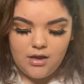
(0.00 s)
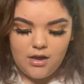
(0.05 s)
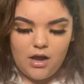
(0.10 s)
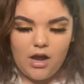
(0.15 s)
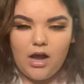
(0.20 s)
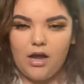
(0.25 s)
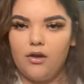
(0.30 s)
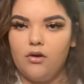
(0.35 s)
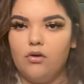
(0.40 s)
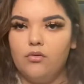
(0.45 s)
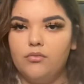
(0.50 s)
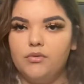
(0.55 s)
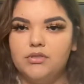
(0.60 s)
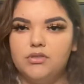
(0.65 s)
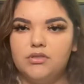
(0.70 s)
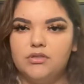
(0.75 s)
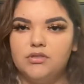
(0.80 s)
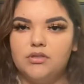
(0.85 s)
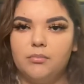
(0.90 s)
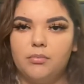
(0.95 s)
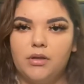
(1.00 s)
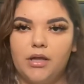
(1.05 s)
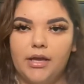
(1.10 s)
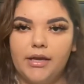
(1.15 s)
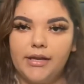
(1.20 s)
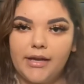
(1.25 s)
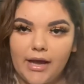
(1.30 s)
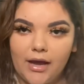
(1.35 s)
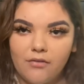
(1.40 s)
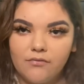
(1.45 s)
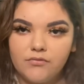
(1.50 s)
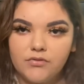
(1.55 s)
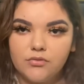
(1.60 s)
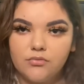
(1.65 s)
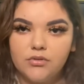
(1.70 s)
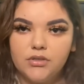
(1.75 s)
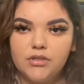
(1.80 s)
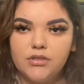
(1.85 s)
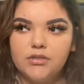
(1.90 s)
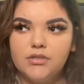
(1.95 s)
I always just apply it
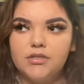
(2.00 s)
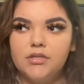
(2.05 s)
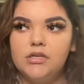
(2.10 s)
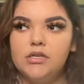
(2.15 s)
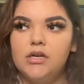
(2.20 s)
afterwards.